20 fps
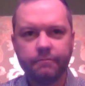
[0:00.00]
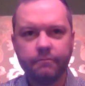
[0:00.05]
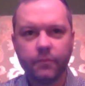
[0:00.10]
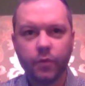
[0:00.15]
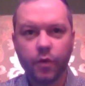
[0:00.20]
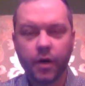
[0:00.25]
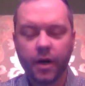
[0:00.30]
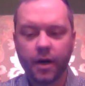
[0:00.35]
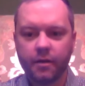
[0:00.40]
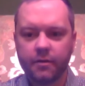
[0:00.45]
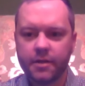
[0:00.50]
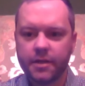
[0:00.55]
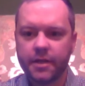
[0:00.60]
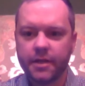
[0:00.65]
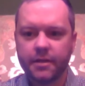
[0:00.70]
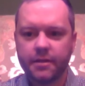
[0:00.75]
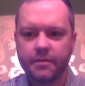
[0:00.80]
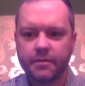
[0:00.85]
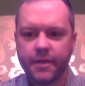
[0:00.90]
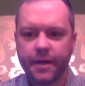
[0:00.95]
went out to
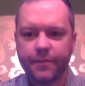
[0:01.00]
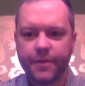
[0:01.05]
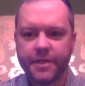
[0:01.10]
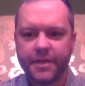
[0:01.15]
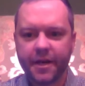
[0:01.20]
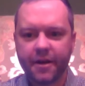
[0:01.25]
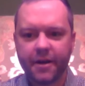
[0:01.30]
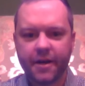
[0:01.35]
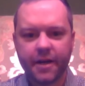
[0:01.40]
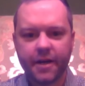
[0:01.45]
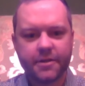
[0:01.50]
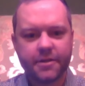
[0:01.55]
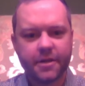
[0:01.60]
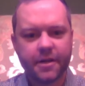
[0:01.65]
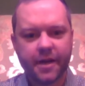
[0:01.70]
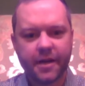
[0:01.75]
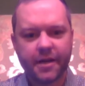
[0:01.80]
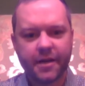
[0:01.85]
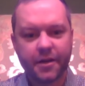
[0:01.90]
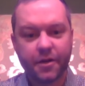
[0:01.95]
the cemetery
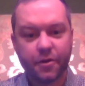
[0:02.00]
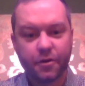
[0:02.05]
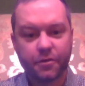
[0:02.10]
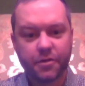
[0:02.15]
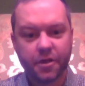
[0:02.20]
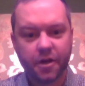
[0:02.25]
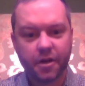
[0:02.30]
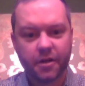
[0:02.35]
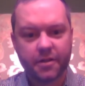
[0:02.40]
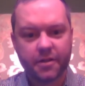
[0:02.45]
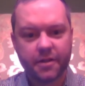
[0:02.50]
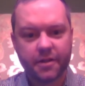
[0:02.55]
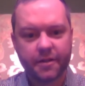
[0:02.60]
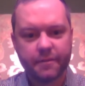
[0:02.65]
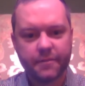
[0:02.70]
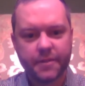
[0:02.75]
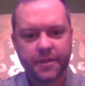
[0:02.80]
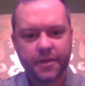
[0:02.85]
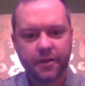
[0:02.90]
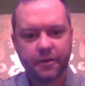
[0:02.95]
yesterday to go talk to
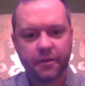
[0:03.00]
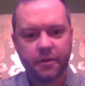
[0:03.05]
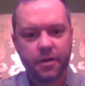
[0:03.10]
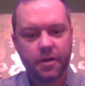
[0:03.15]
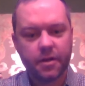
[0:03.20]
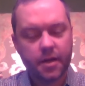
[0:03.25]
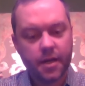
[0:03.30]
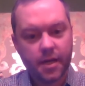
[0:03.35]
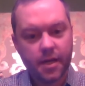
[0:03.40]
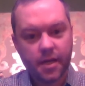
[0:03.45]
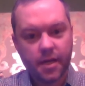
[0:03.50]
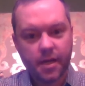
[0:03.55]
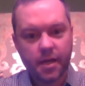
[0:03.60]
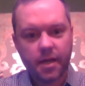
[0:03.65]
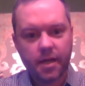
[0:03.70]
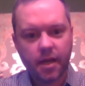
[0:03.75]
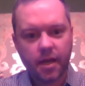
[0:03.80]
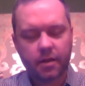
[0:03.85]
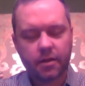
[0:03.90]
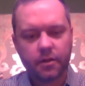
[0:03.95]
them, so
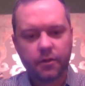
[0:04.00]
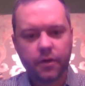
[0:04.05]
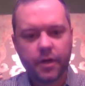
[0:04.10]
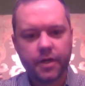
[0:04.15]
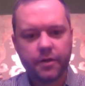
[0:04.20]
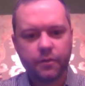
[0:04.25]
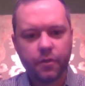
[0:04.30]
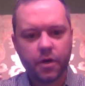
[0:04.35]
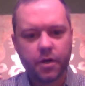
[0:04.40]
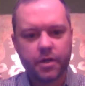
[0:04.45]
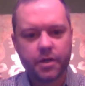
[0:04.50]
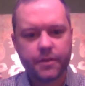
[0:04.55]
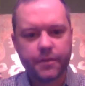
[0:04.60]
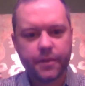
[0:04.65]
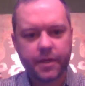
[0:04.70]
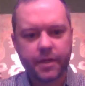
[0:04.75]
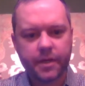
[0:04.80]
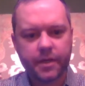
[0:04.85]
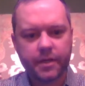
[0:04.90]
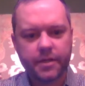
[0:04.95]
not the way you want to
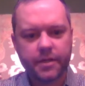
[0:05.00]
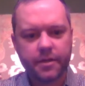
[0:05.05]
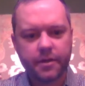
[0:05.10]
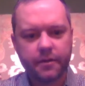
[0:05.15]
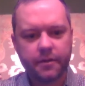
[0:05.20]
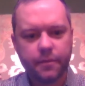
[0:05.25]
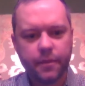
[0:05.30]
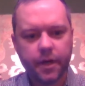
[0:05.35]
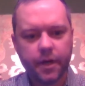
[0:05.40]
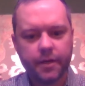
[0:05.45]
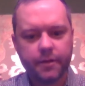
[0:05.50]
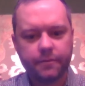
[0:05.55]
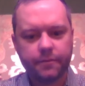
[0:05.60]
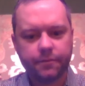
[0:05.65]
spend Easter, but